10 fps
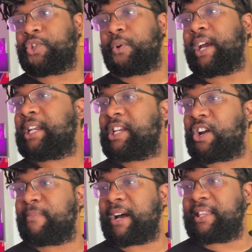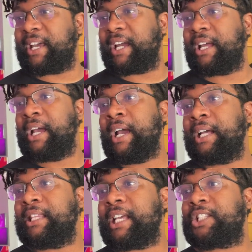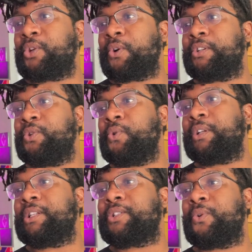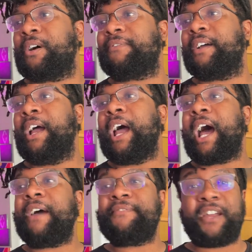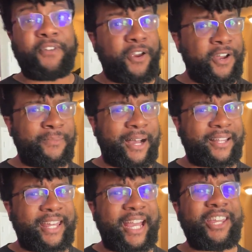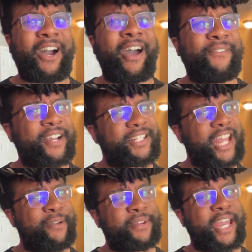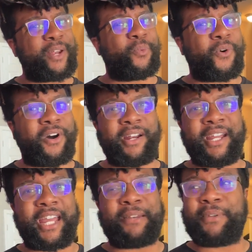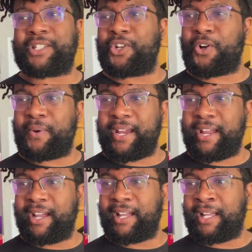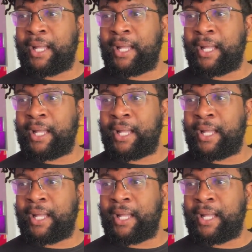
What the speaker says: in Missouri. I didn't hear about that. They stored nuclear stuff. I've never heard about that. Y'all have contaminated water in Missouri?